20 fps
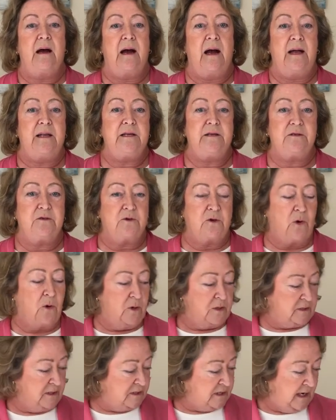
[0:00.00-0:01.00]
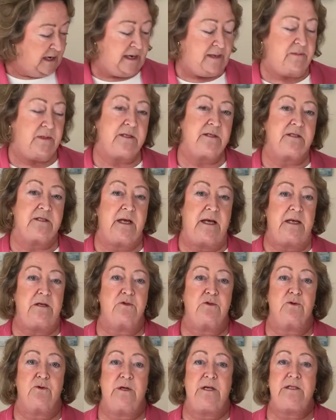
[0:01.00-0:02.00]
I didn't know at the time that Saint
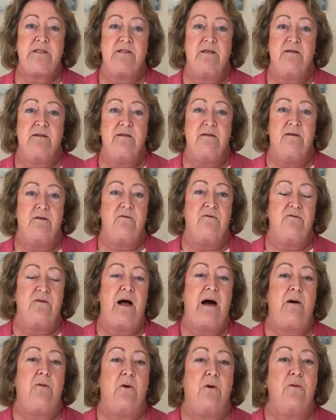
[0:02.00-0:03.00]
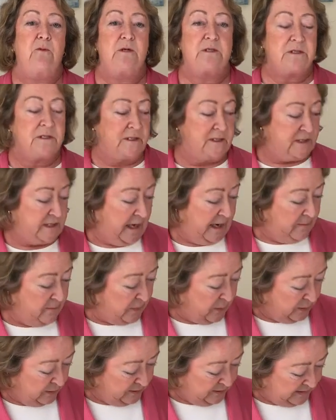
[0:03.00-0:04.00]
Teresa, the little flower, was the same
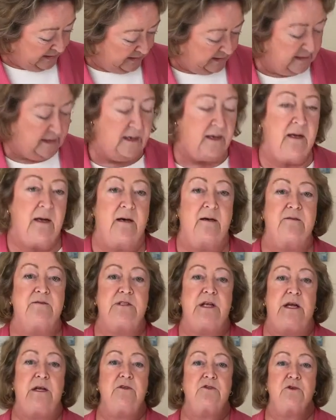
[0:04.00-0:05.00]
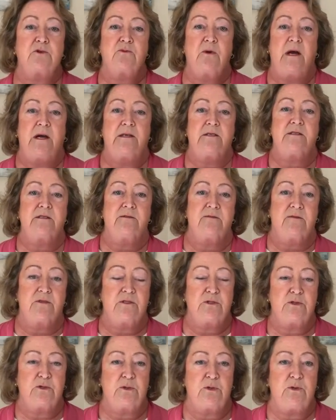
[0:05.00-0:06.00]
person of Saint Therese of
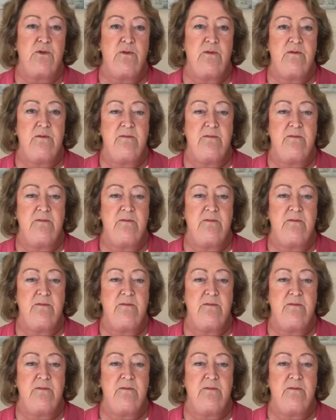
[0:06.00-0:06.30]
Lisieux.